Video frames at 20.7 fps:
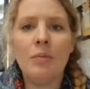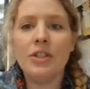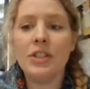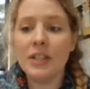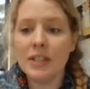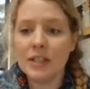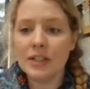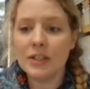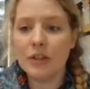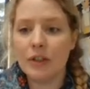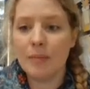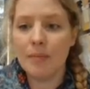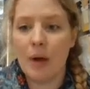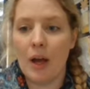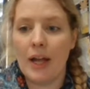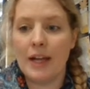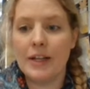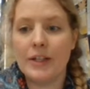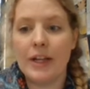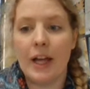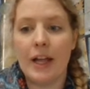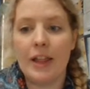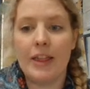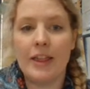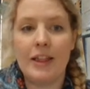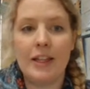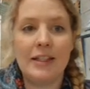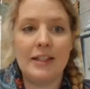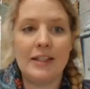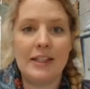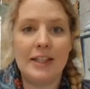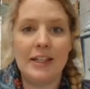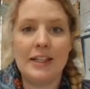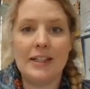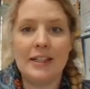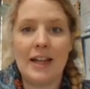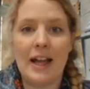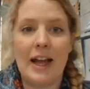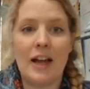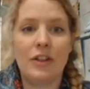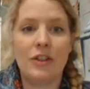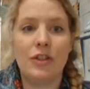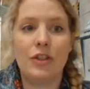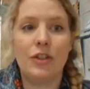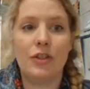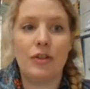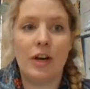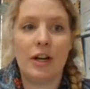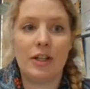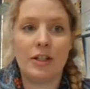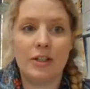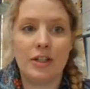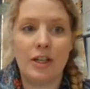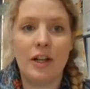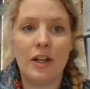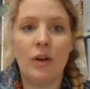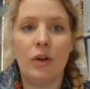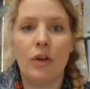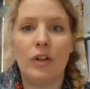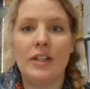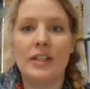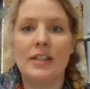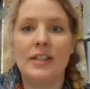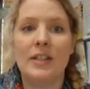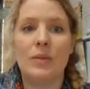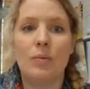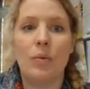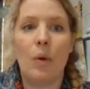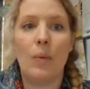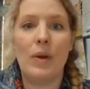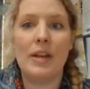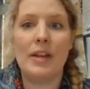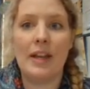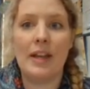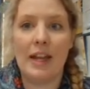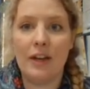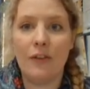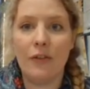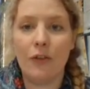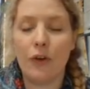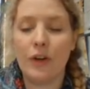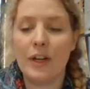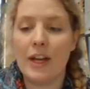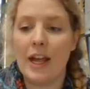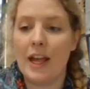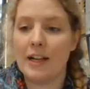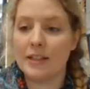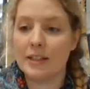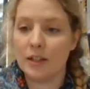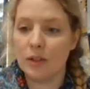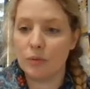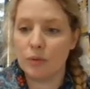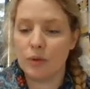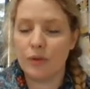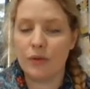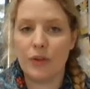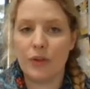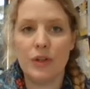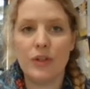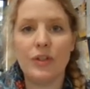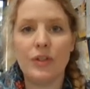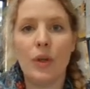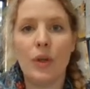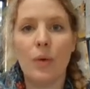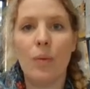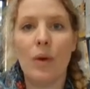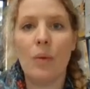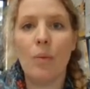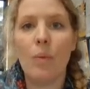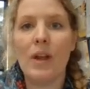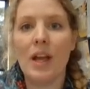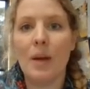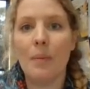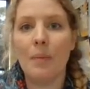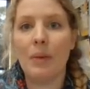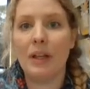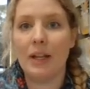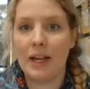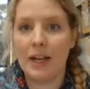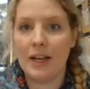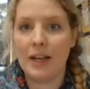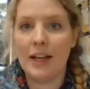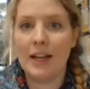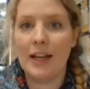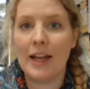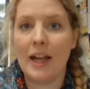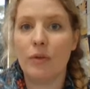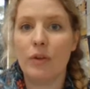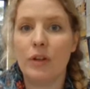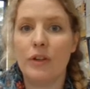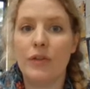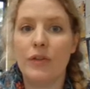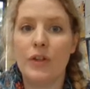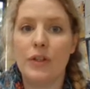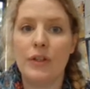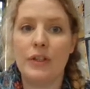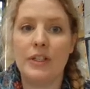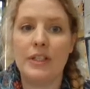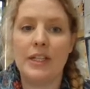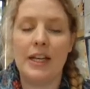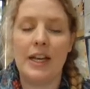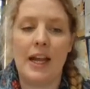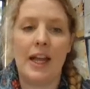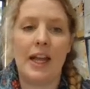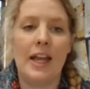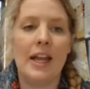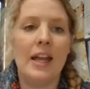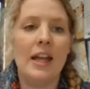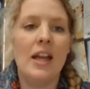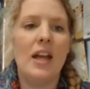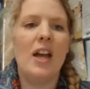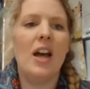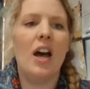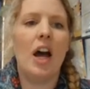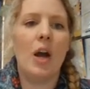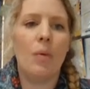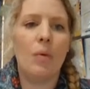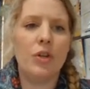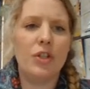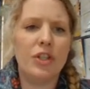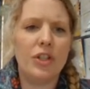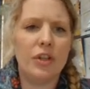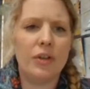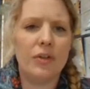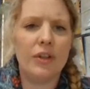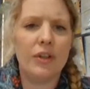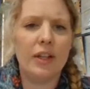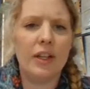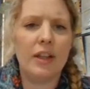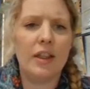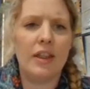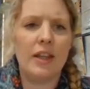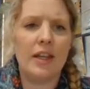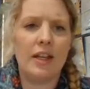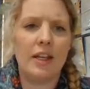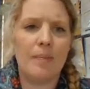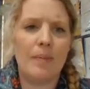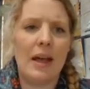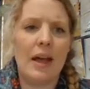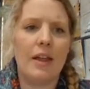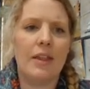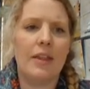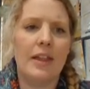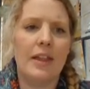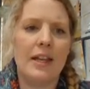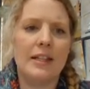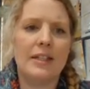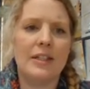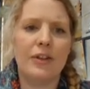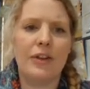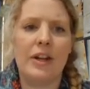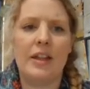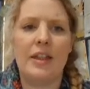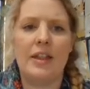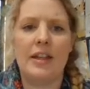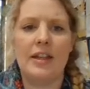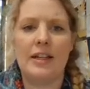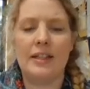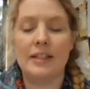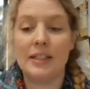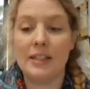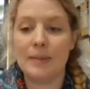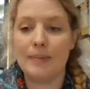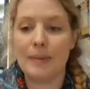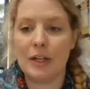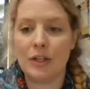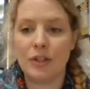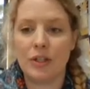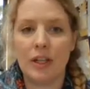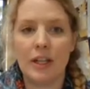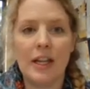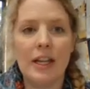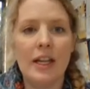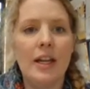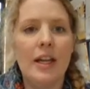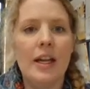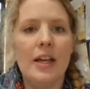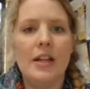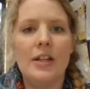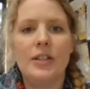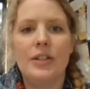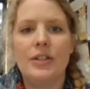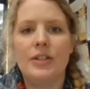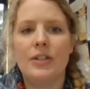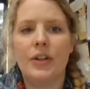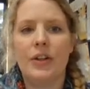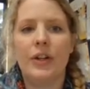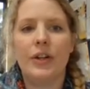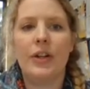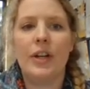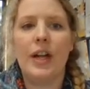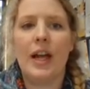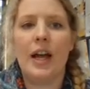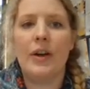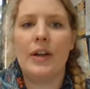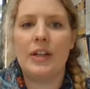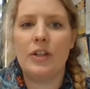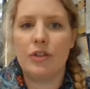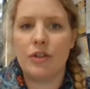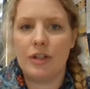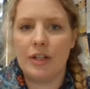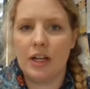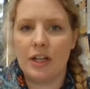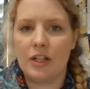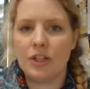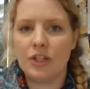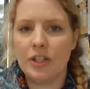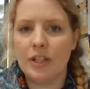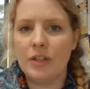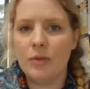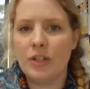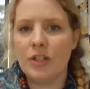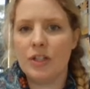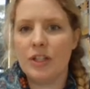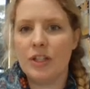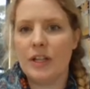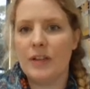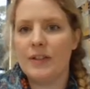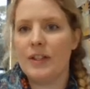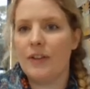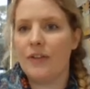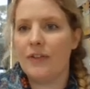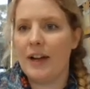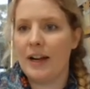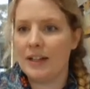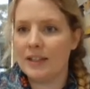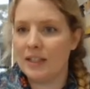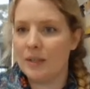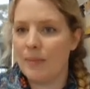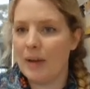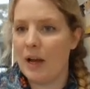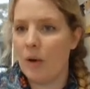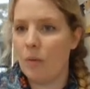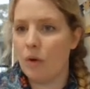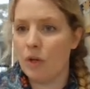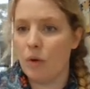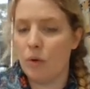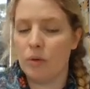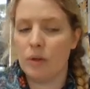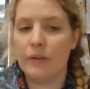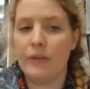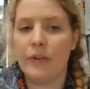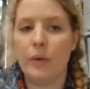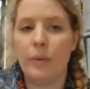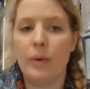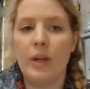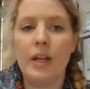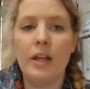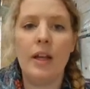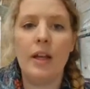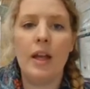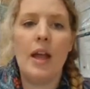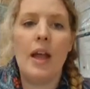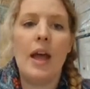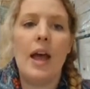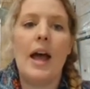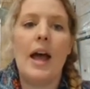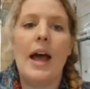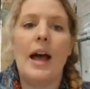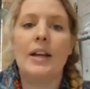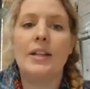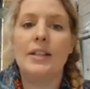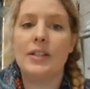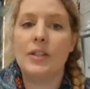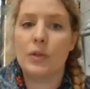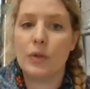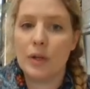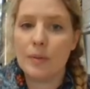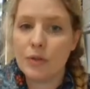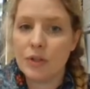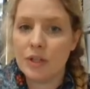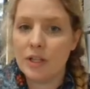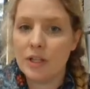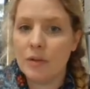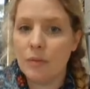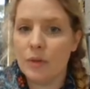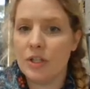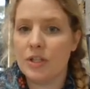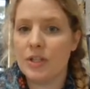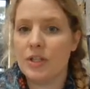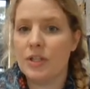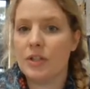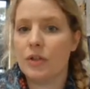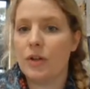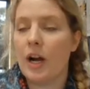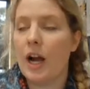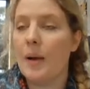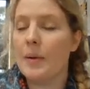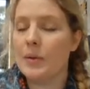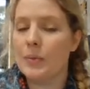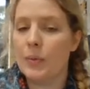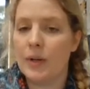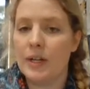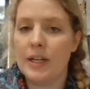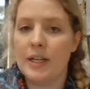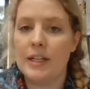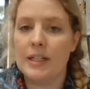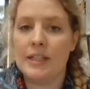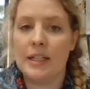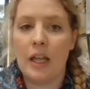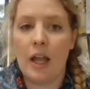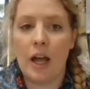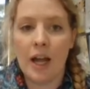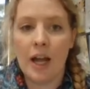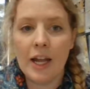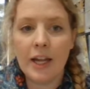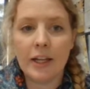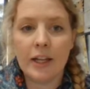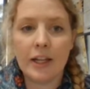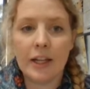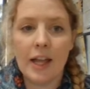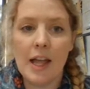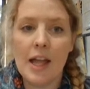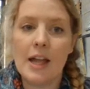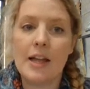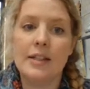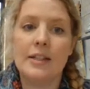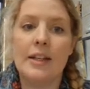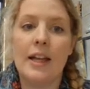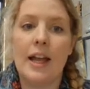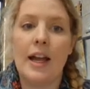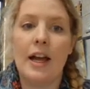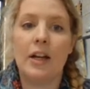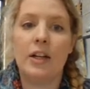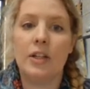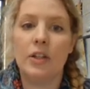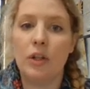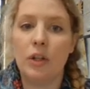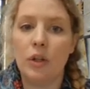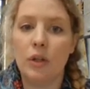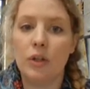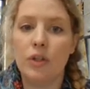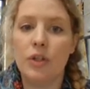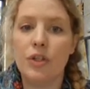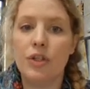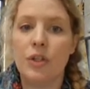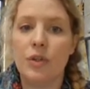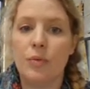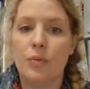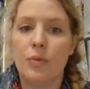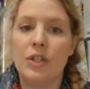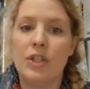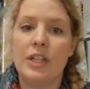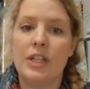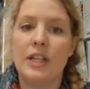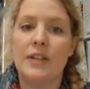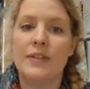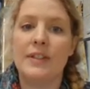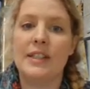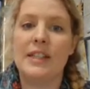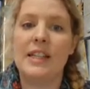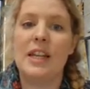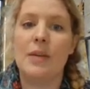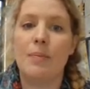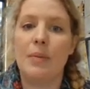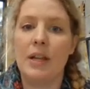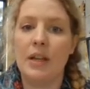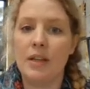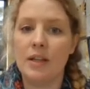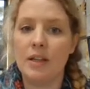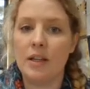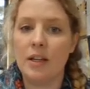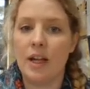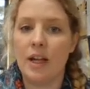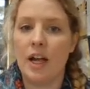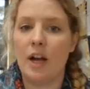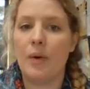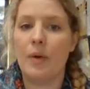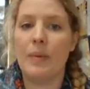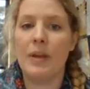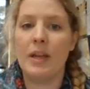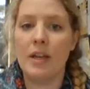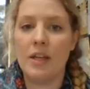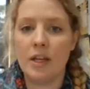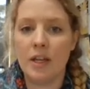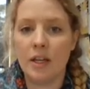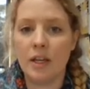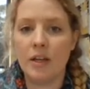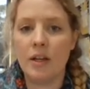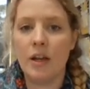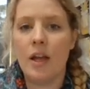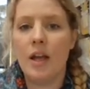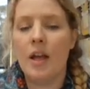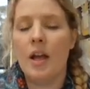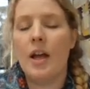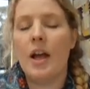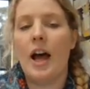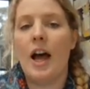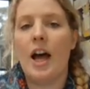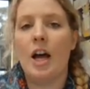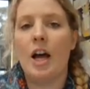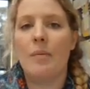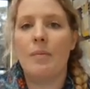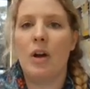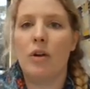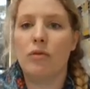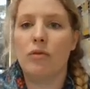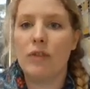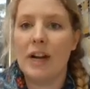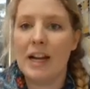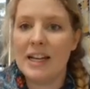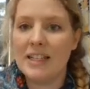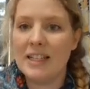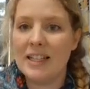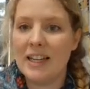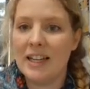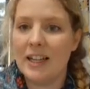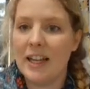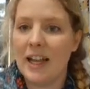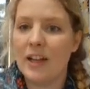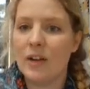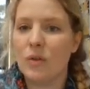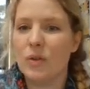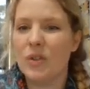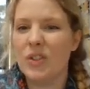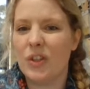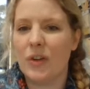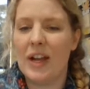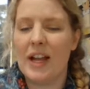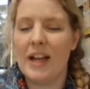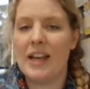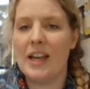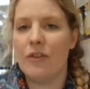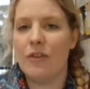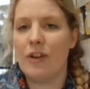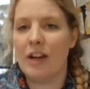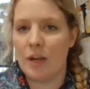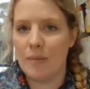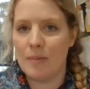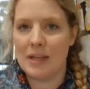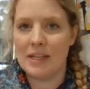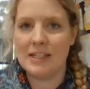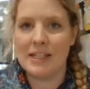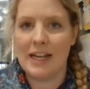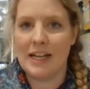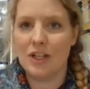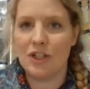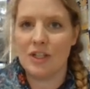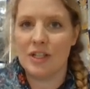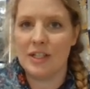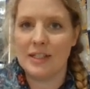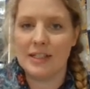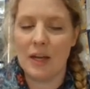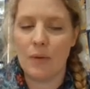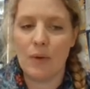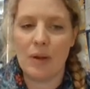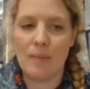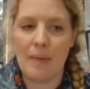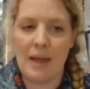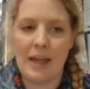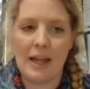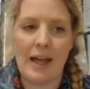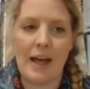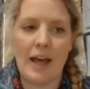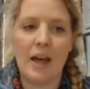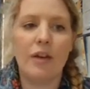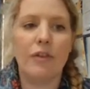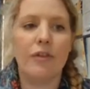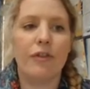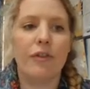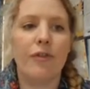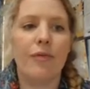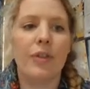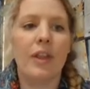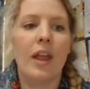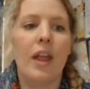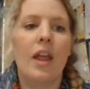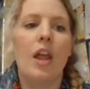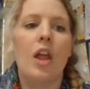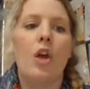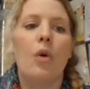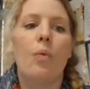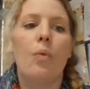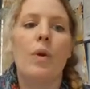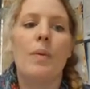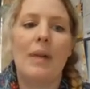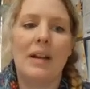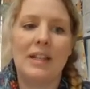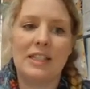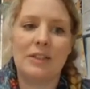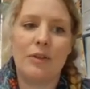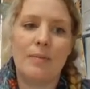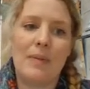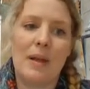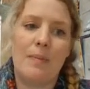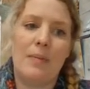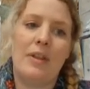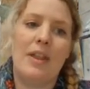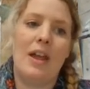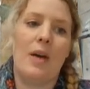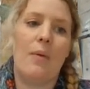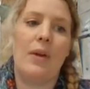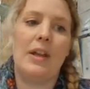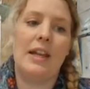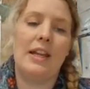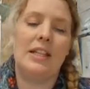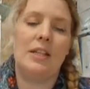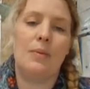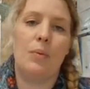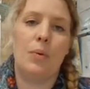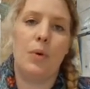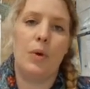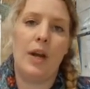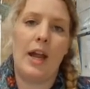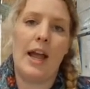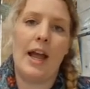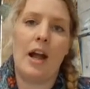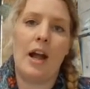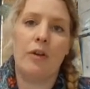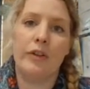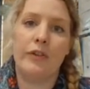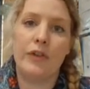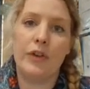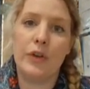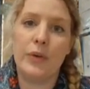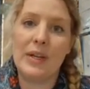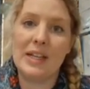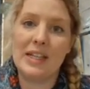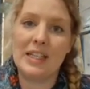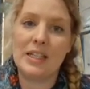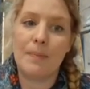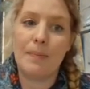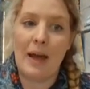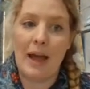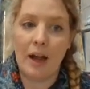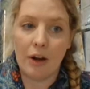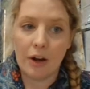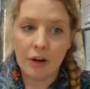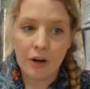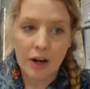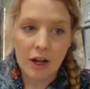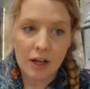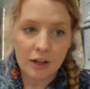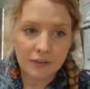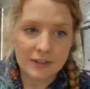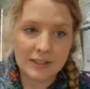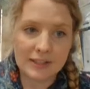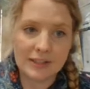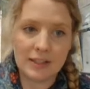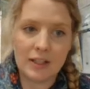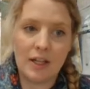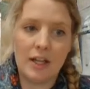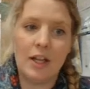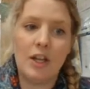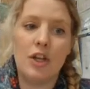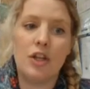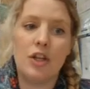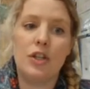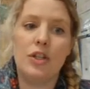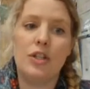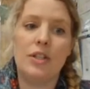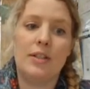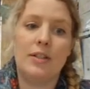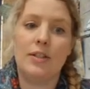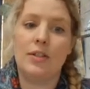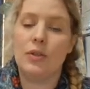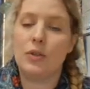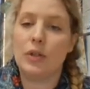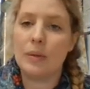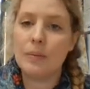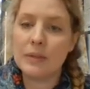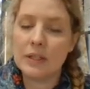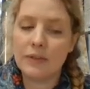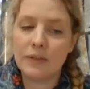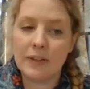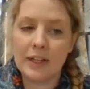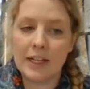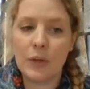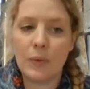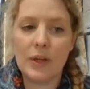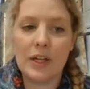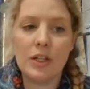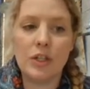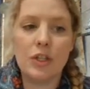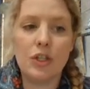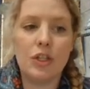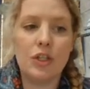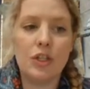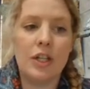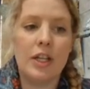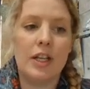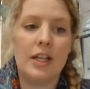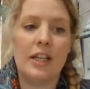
Just a reminder, this is our structure, or this is what we need for an excellent review. So, when we are planning our review today, I want you to really think about these three things especially. So, our introduction, which gives the facts about what you're reviewing, our description, which describes what it is like, and our conclusion, which gives our opinion, a rating, and also any recommendations that we may have. We must remember that we need to put our review into paragraphs, use descriptive language,